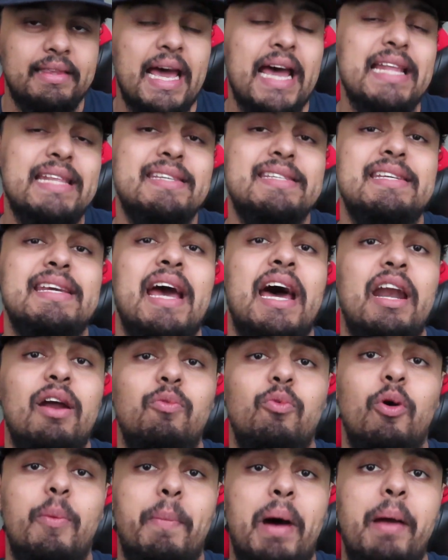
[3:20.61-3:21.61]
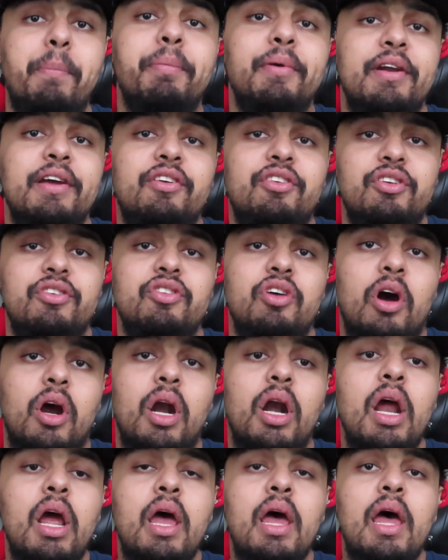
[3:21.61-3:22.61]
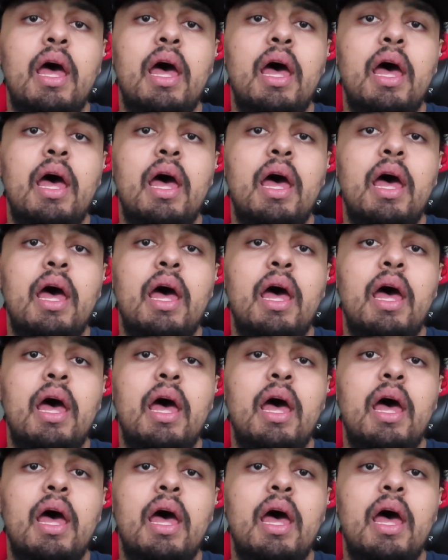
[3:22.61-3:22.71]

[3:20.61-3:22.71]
That's kind of what my predictions are.